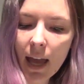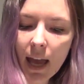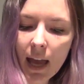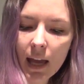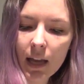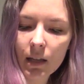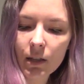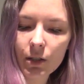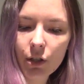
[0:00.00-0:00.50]

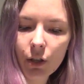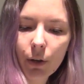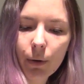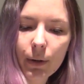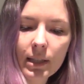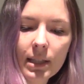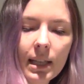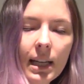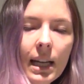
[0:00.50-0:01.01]
And you're
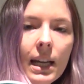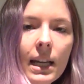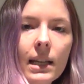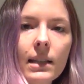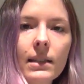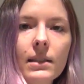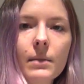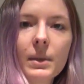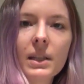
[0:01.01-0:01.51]
going to
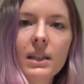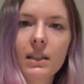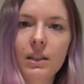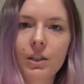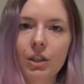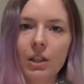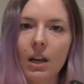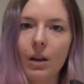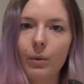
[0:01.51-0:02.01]
need some
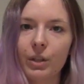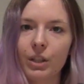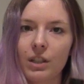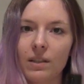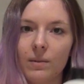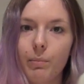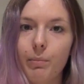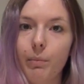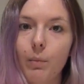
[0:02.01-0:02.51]
conditioner, which
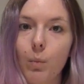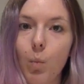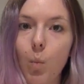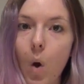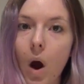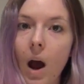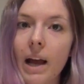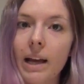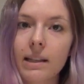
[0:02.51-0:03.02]
is
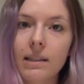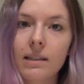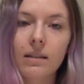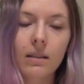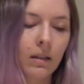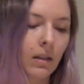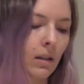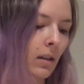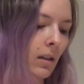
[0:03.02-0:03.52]
white.